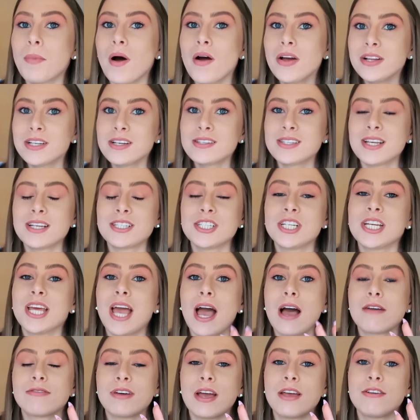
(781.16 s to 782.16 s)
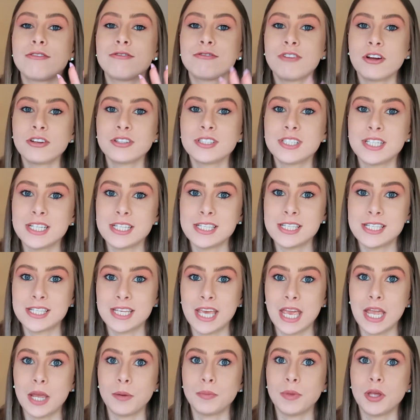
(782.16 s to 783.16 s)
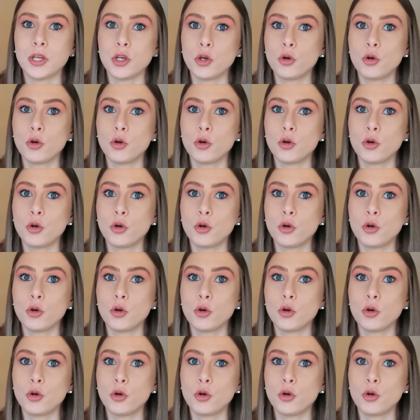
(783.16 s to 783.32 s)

Mine does actually have a funding scheme that